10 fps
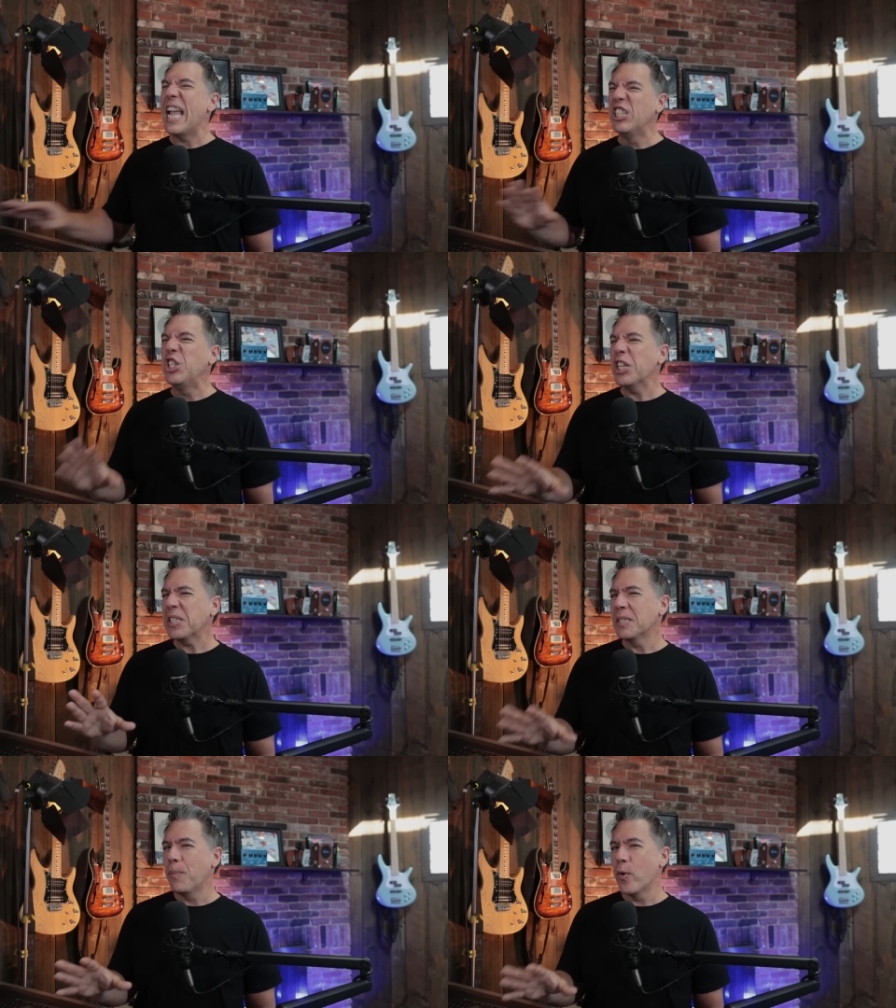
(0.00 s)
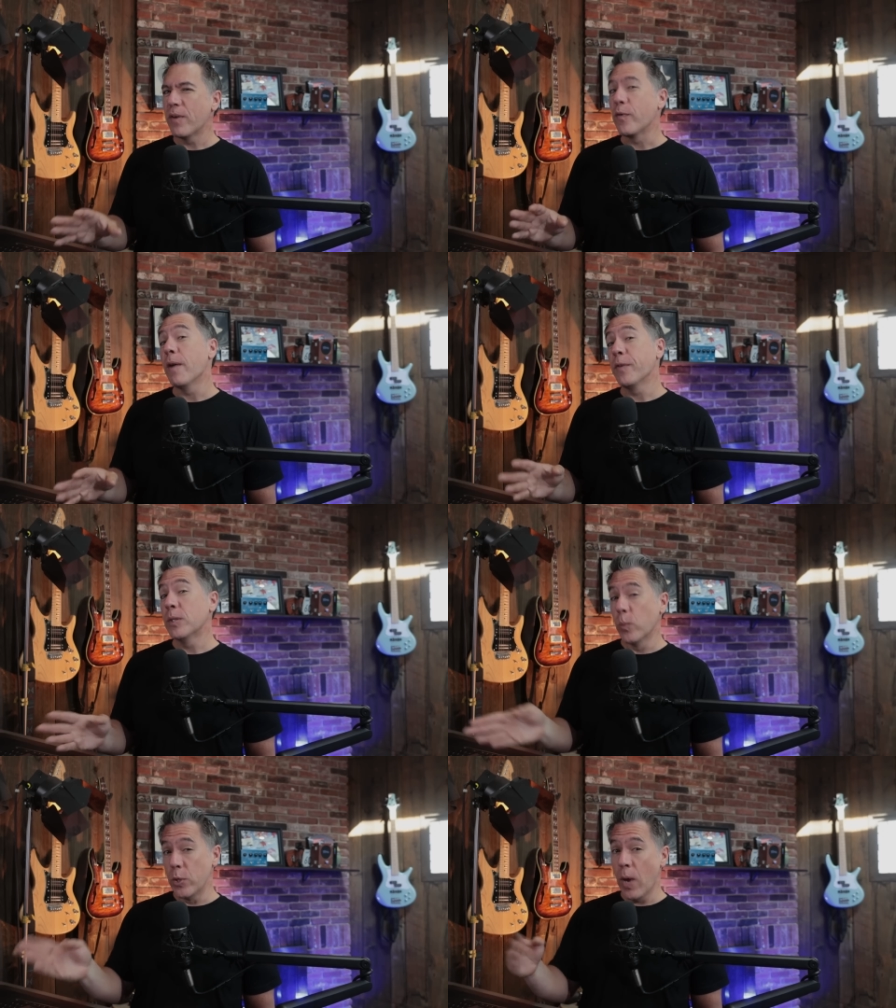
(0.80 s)
And just as a point of
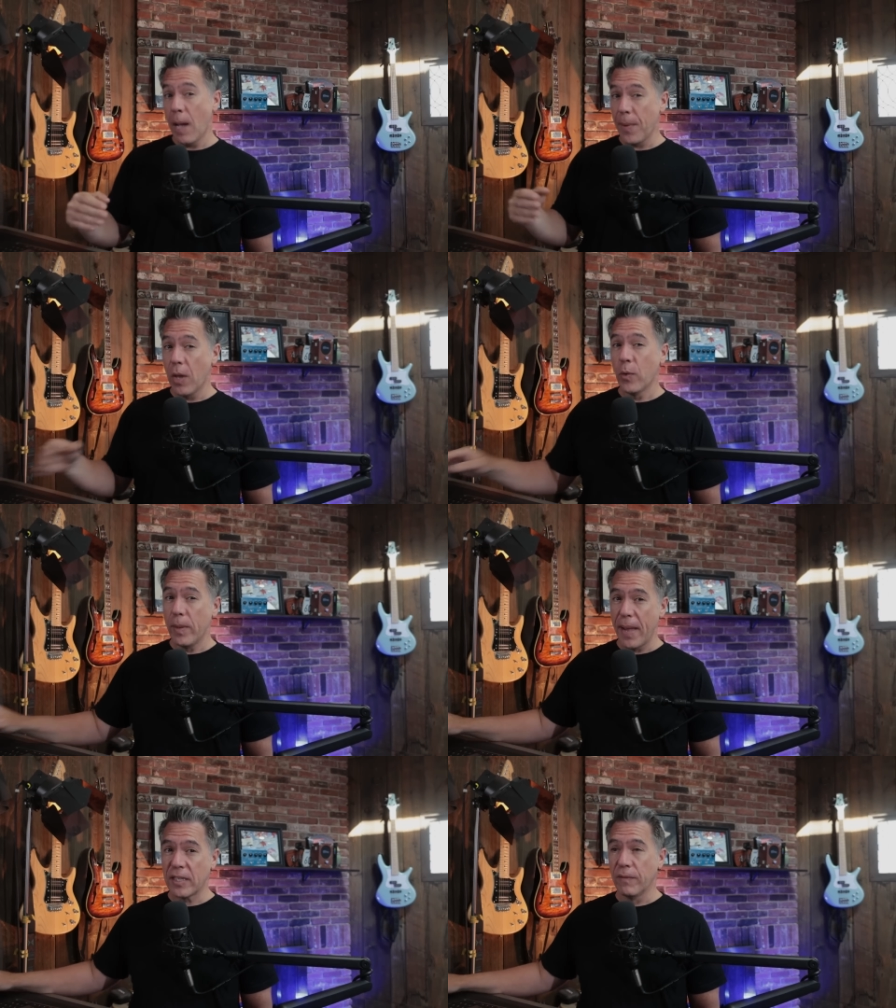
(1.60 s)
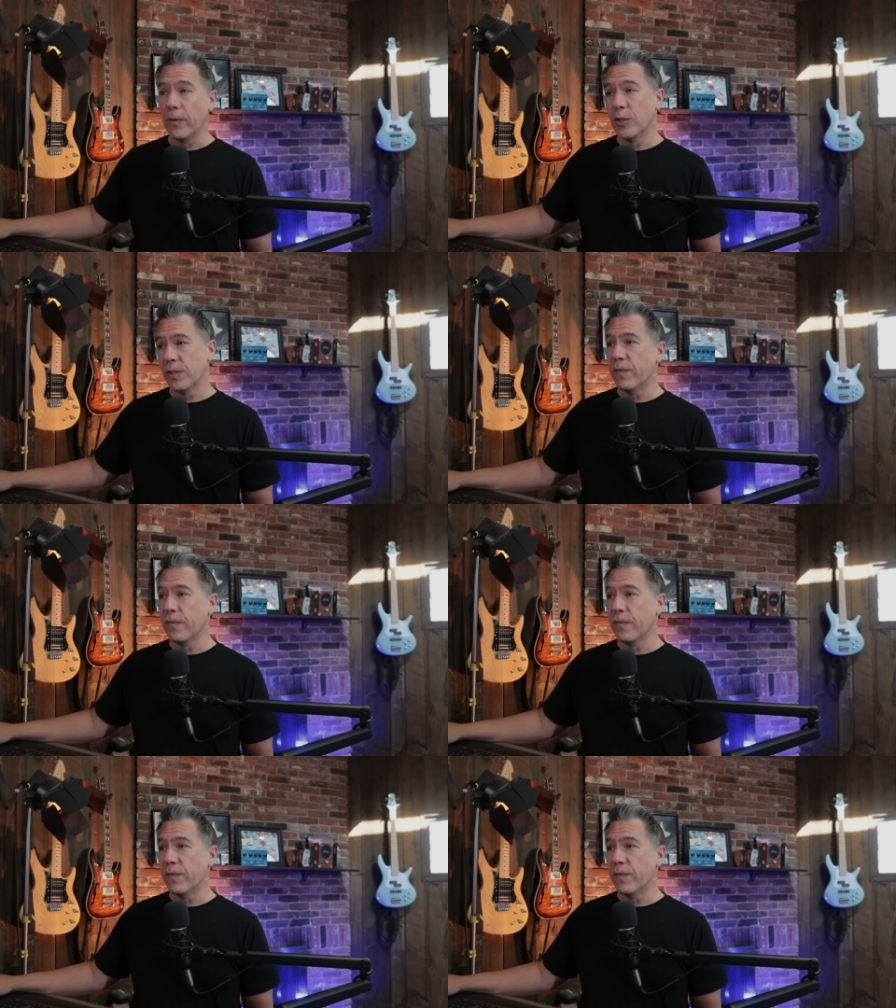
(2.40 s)
reference, when you hop all the way back to version